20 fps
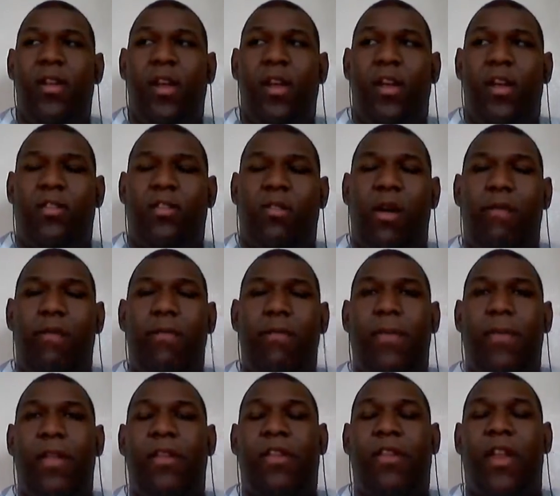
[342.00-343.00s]
And so
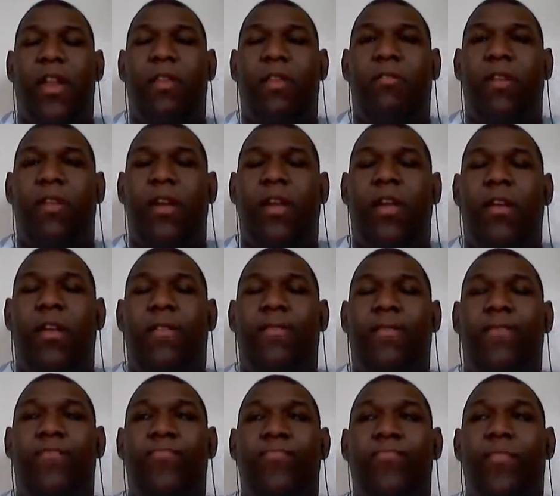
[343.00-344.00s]
everybody's getting ready.
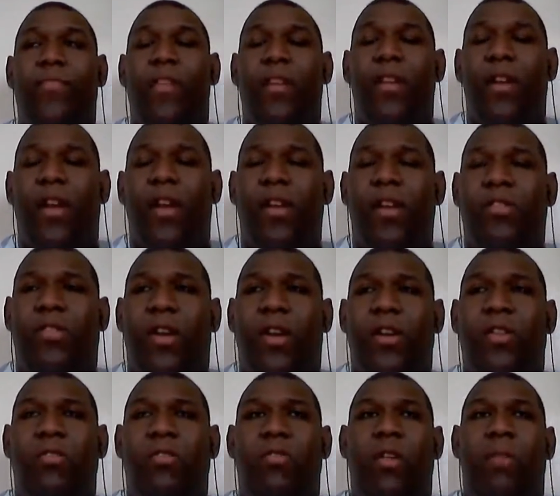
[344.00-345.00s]
He's trying
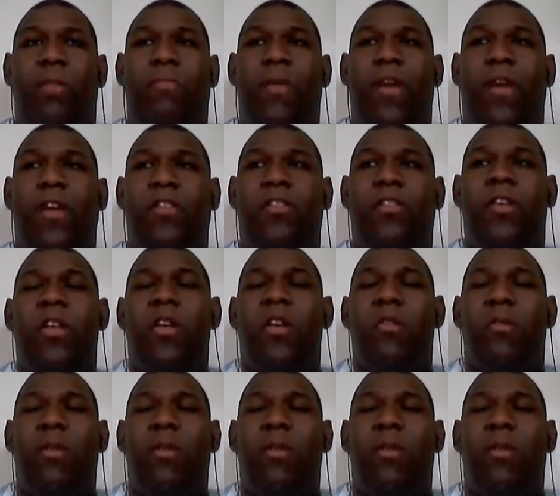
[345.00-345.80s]
to do their best.